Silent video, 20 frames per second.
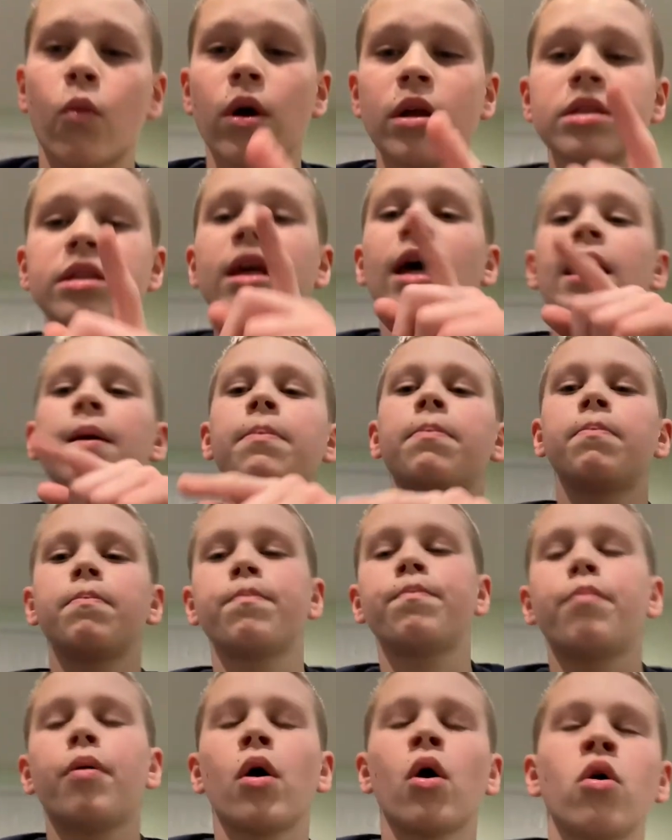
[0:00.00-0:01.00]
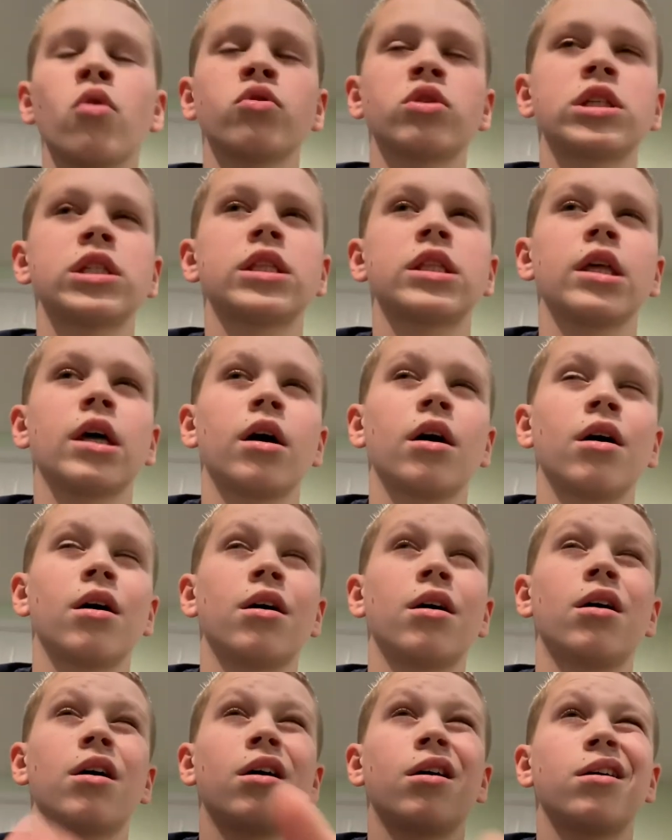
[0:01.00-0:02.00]
I post
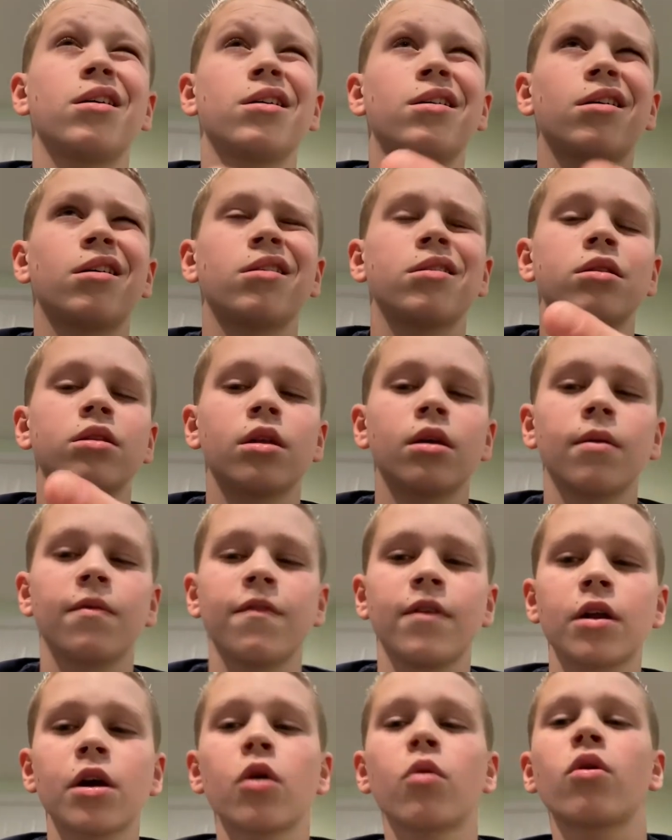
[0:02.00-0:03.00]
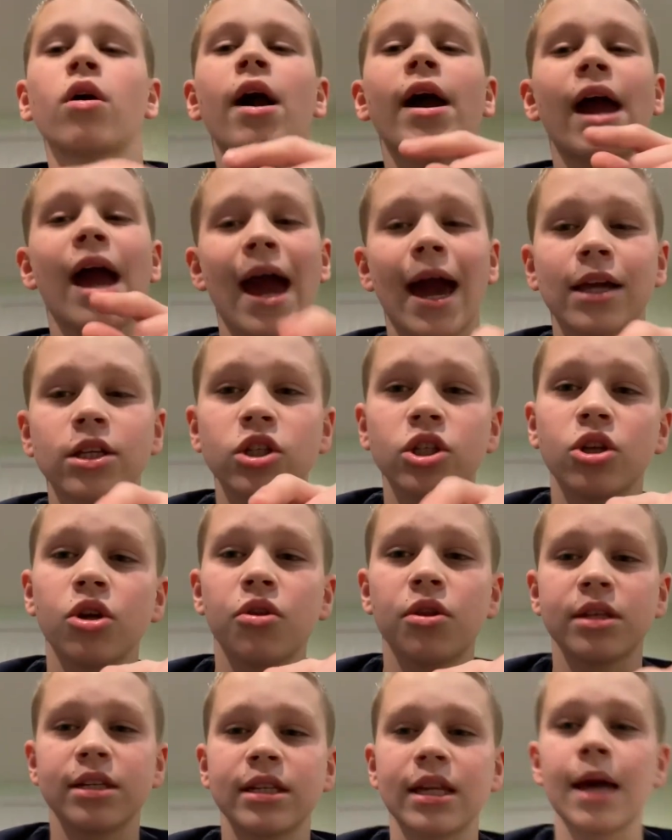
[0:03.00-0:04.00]
the video where I actually do
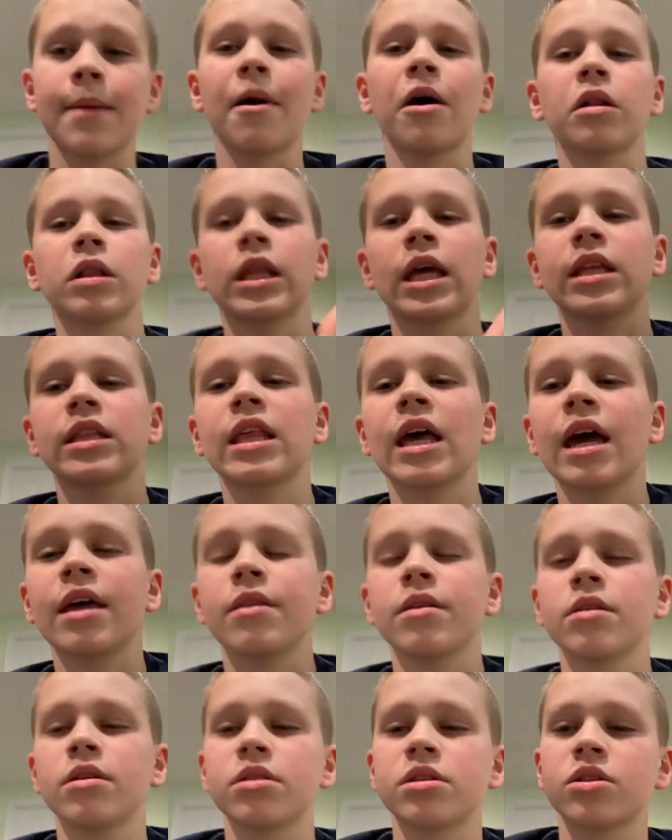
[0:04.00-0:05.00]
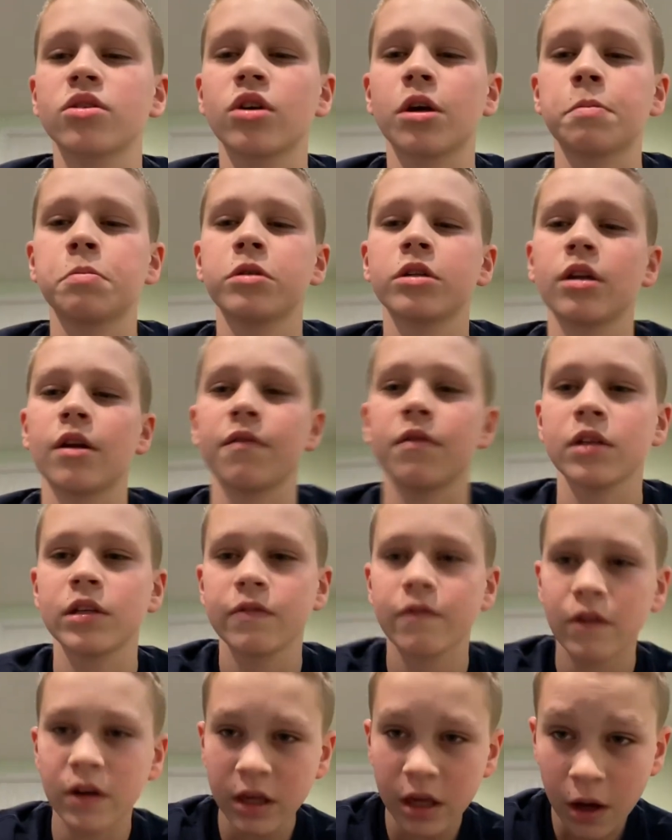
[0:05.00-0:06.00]
the slam, I'll link that in the description of this
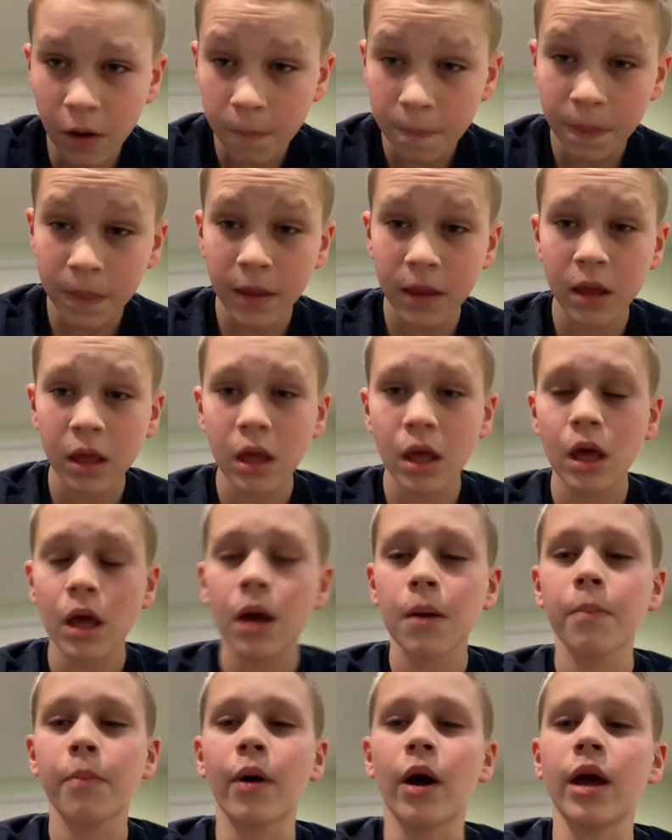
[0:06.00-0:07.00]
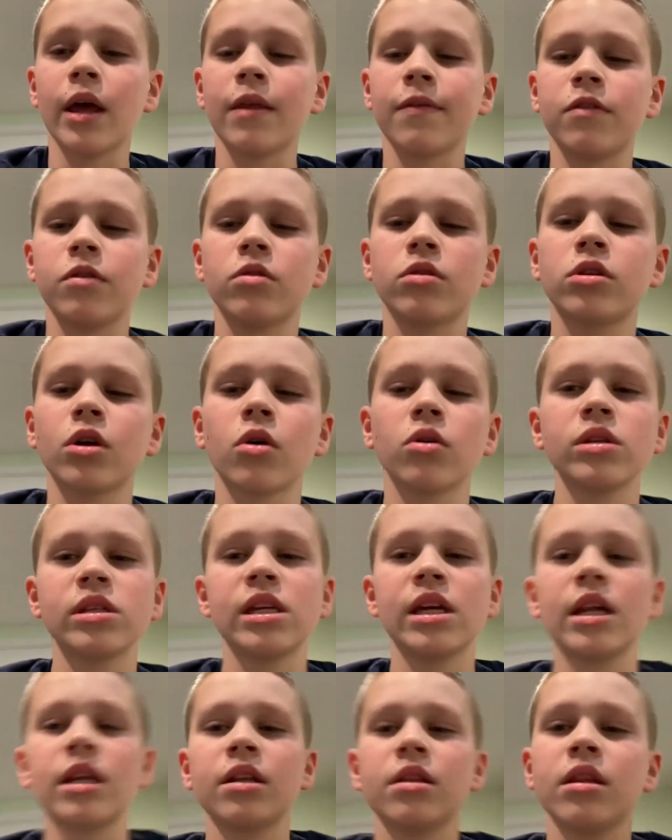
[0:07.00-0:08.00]
video. But if you don't
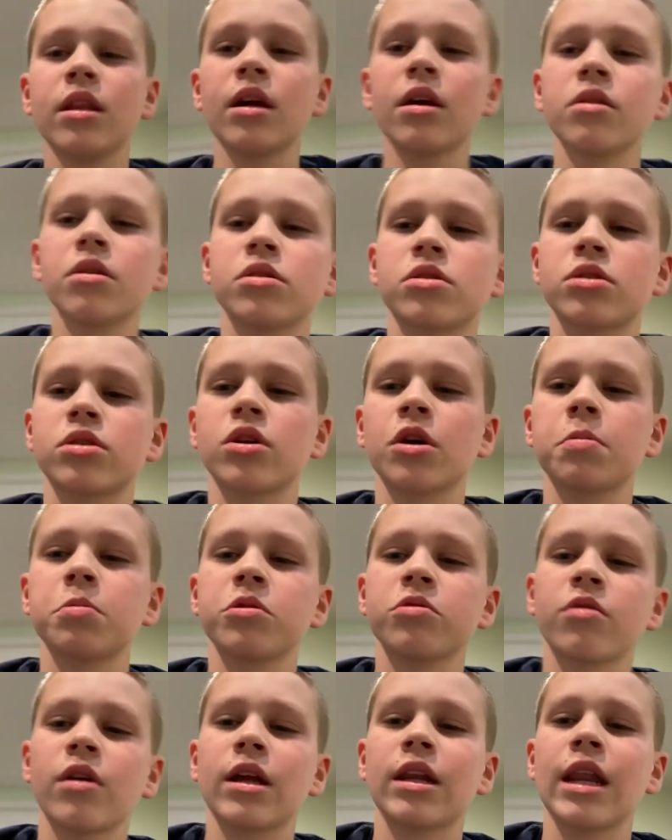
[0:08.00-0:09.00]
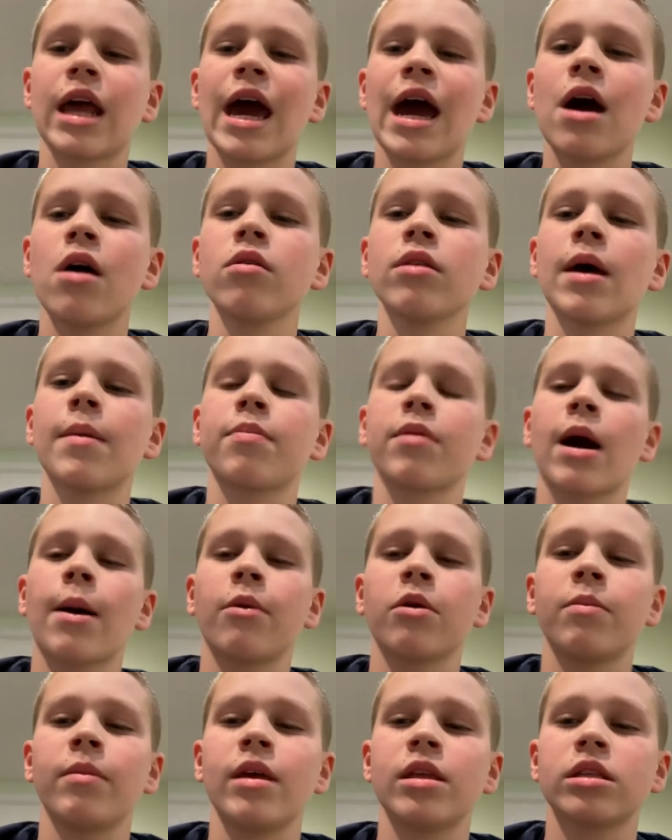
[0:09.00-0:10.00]
see it in there in the description right now, that
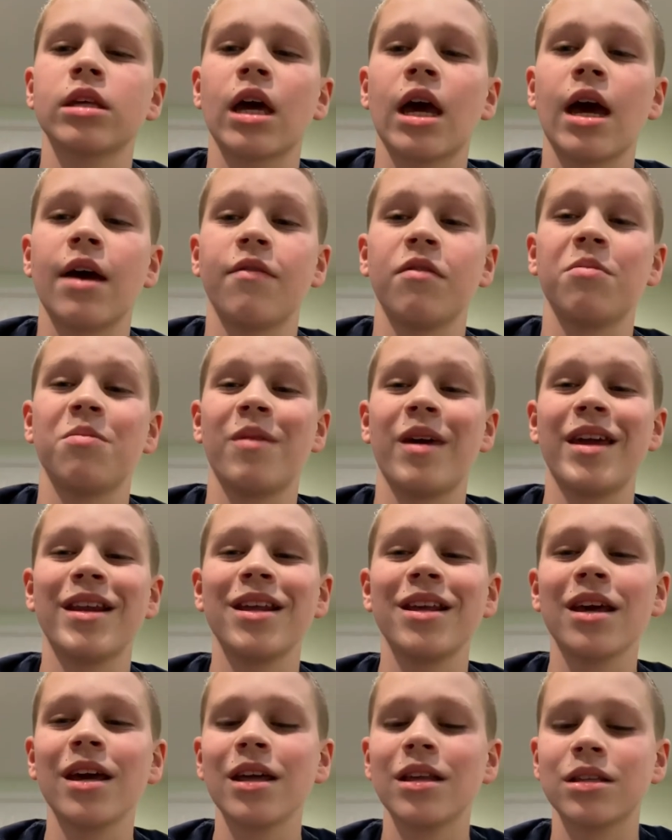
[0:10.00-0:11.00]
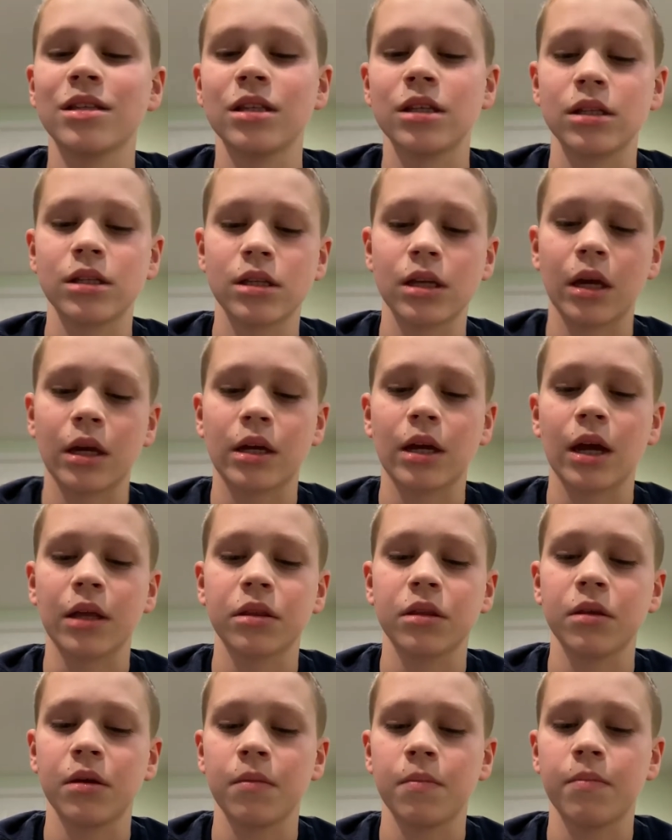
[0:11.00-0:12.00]
probably means I haven't made it yet, since I got
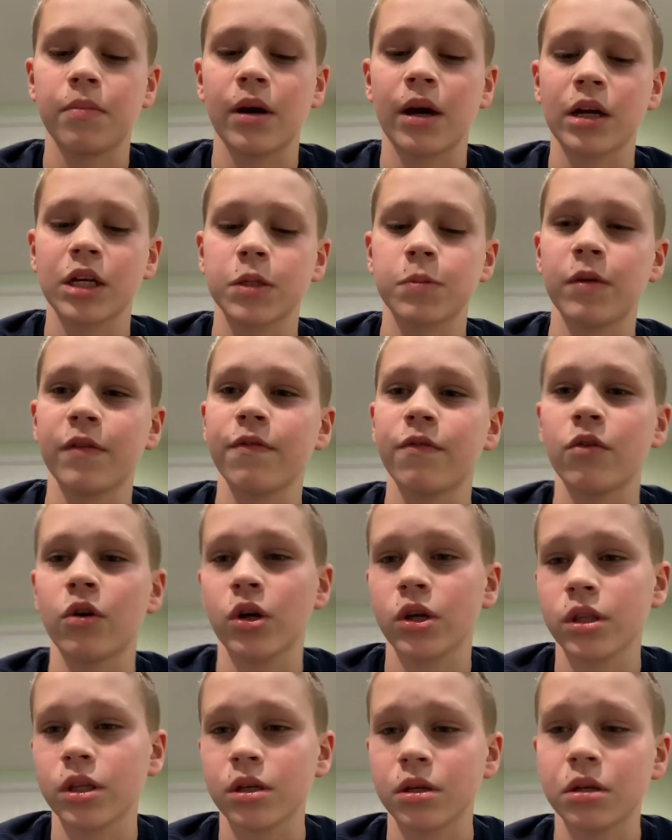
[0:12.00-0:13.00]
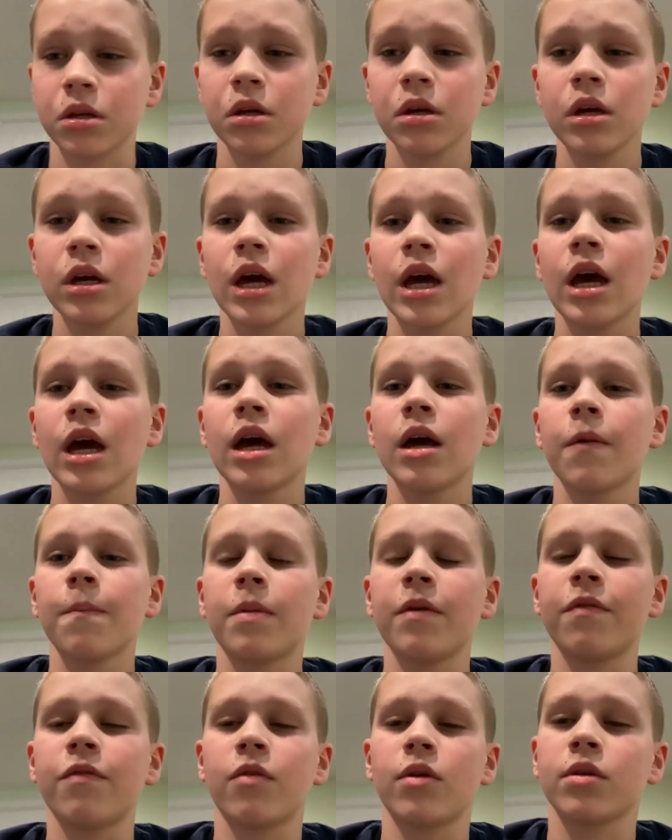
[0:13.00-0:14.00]
the box before the
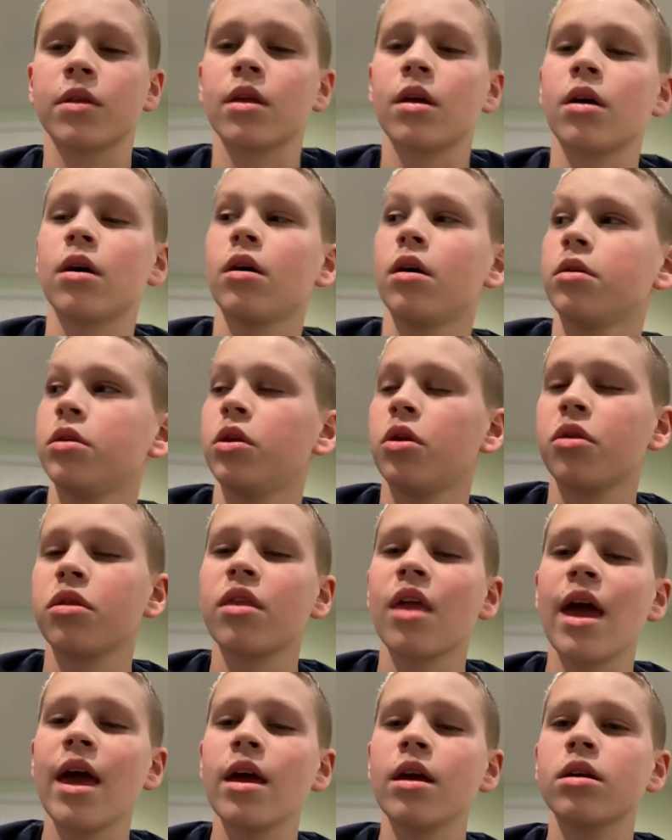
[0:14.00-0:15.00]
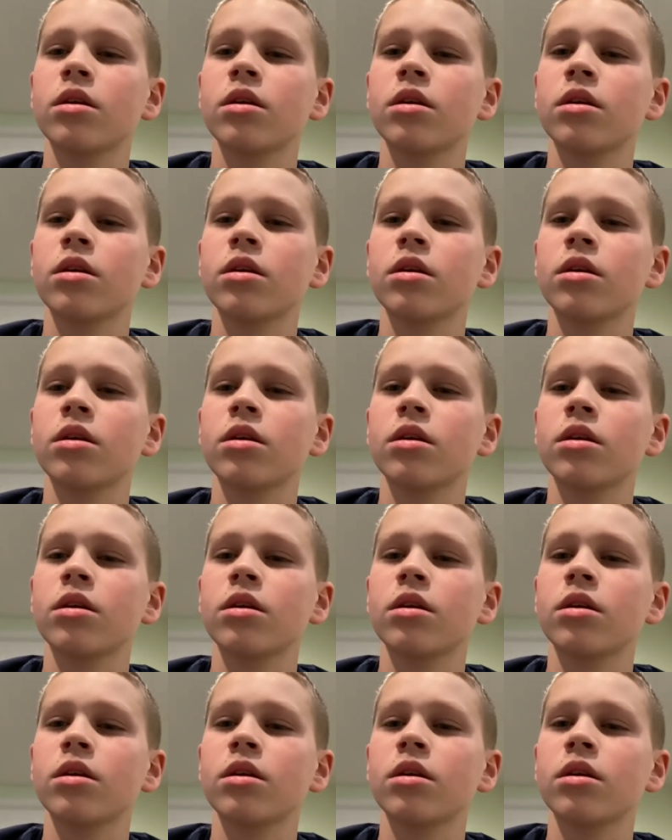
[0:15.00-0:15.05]
youth day.